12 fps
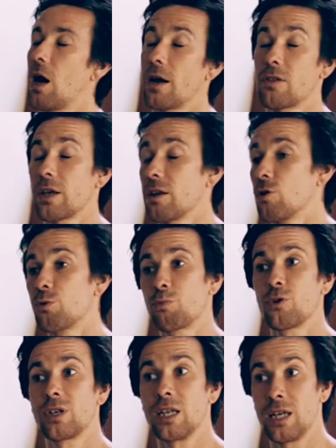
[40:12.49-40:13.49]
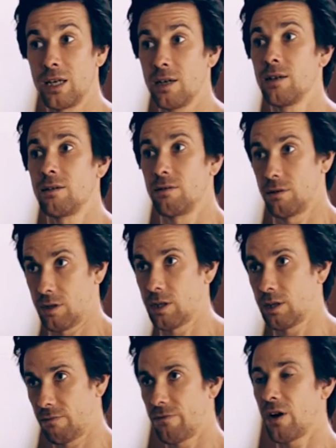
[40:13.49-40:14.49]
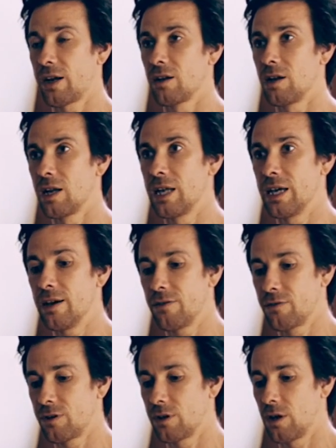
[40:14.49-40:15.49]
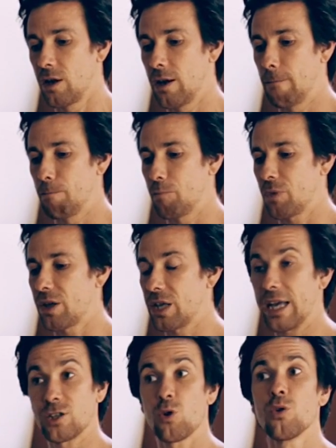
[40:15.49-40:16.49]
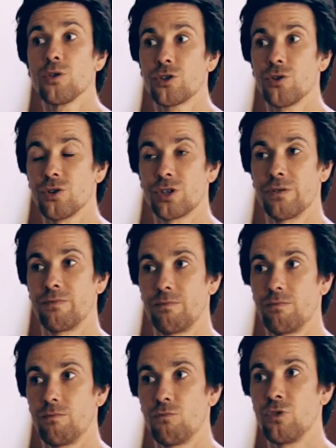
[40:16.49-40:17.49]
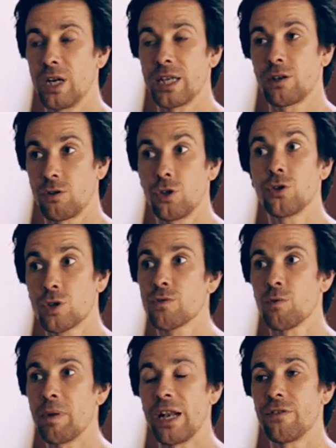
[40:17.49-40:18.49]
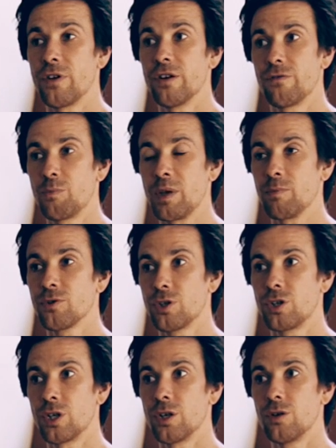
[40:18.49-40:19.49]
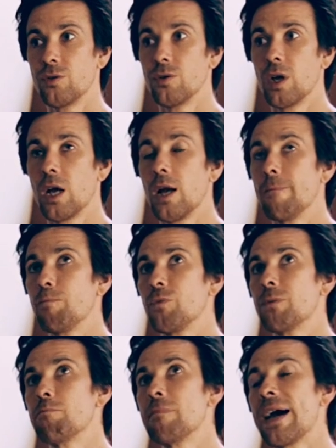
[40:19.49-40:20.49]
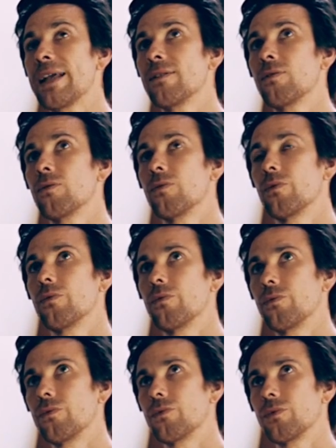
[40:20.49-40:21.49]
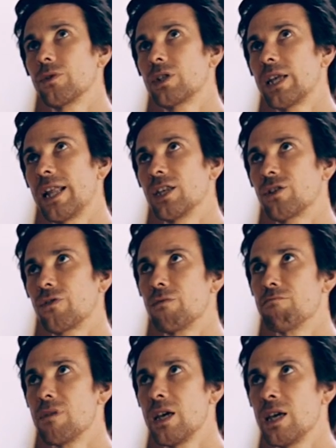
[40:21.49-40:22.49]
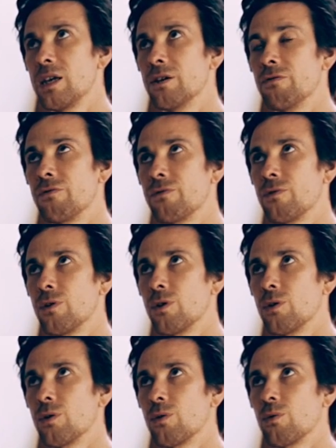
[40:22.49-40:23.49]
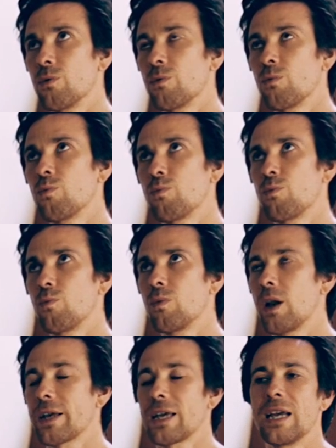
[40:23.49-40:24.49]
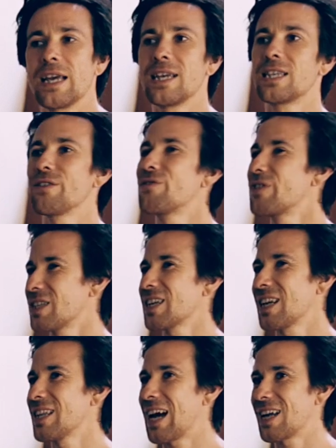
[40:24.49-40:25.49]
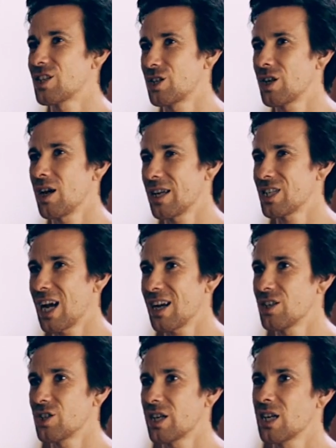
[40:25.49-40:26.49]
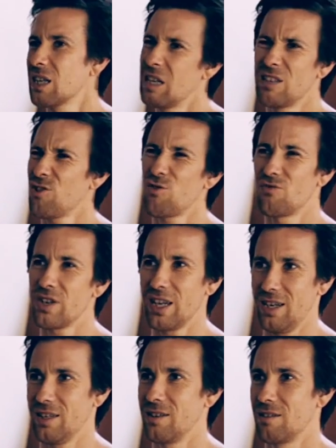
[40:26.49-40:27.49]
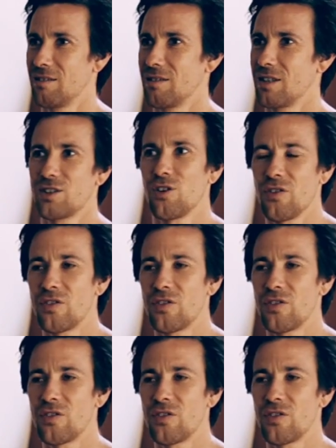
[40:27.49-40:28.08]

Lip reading: I think Upruti, this final lift, I think has all sorts of really useful benefit for people to do. The main sense for me of, like, is it physically that challenging? Not really. It's not.